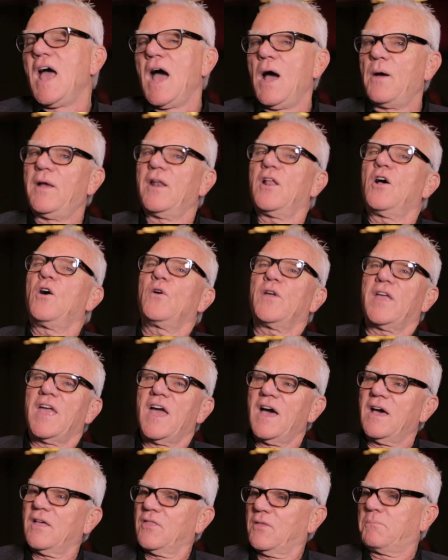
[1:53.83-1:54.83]
I went, oh,
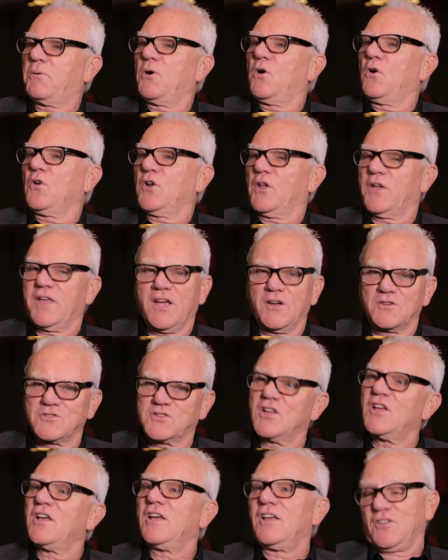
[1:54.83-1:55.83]
yeah, the porno. He
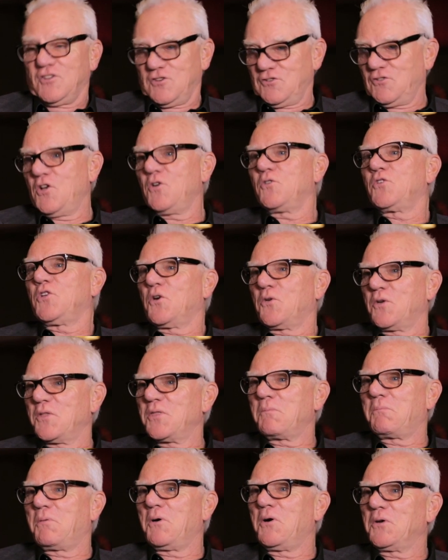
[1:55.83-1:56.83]
goes, you're in
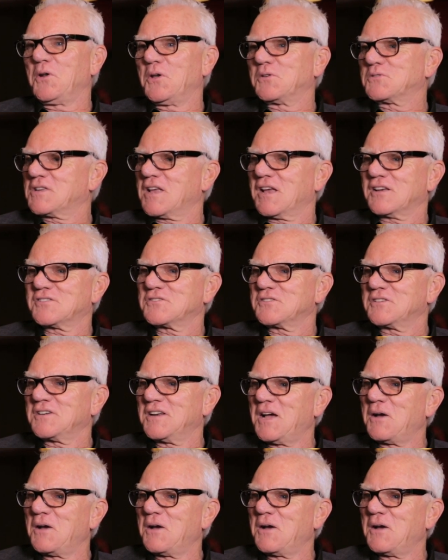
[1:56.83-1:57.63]
the porno section.